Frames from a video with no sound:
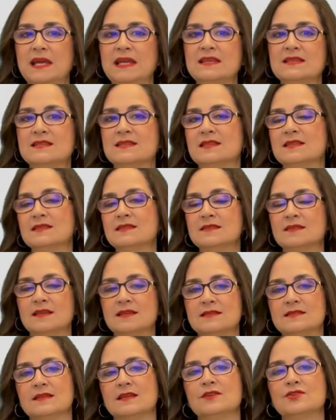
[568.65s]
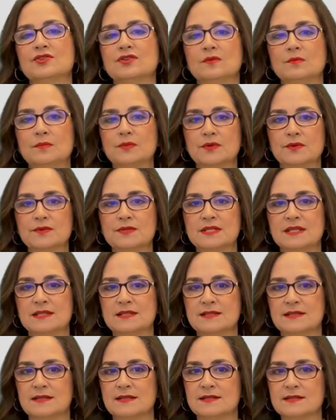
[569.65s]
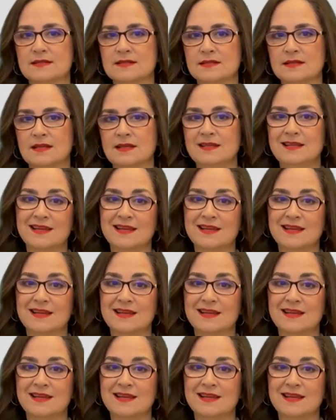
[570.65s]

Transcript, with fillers: pain sensitization processes.